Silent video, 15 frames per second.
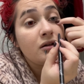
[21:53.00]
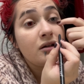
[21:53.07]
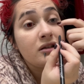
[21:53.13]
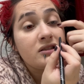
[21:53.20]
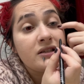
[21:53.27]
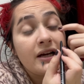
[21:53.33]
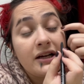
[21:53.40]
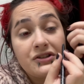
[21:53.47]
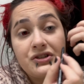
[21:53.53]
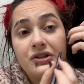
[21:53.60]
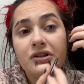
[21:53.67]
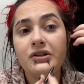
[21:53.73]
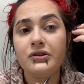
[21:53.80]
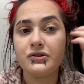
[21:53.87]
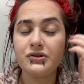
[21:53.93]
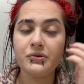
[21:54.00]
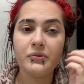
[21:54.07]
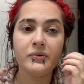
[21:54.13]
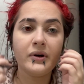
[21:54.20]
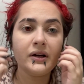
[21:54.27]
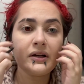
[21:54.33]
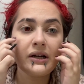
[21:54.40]
attach it here. So we
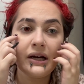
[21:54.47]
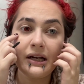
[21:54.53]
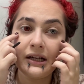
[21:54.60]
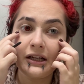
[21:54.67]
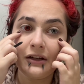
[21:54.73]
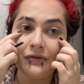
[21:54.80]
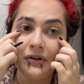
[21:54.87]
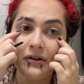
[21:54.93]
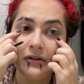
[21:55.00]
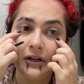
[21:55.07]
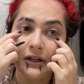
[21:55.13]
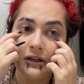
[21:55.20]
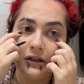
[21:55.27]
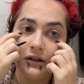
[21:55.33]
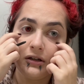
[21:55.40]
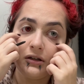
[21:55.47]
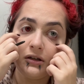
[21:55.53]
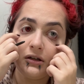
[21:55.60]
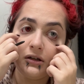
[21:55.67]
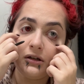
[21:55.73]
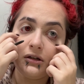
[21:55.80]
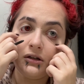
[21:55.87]
want to kind of give it like a
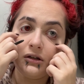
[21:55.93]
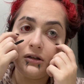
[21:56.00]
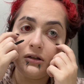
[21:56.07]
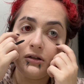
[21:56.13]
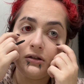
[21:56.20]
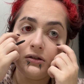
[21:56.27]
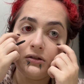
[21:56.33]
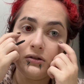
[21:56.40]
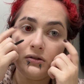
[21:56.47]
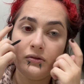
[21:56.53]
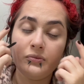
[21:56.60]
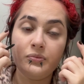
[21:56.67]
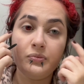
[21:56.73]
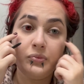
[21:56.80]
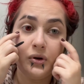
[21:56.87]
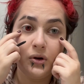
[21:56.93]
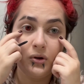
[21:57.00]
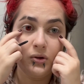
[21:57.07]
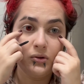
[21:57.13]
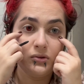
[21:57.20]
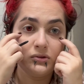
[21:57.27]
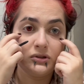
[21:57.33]

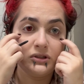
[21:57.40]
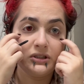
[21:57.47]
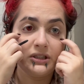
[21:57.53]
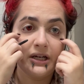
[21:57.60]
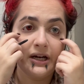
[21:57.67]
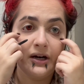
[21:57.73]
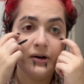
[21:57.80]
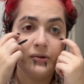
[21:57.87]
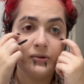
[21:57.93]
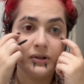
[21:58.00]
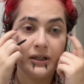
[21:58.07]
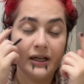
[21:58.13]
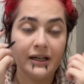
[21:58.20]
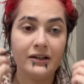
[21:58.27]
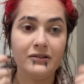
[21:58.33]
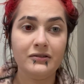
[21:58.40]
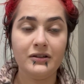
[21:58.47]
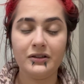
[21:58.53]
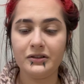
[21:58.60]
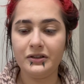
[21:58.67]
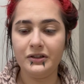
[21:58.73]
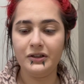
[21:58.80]
pulled down kind of
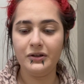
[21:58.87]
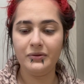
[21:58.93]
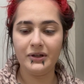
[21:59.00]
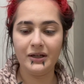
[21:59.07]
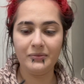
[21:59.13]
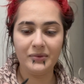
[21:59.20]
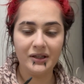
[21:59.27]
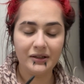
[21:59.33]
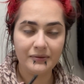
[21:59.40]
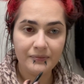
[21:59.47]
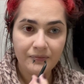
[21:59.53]
look, you know what I mean?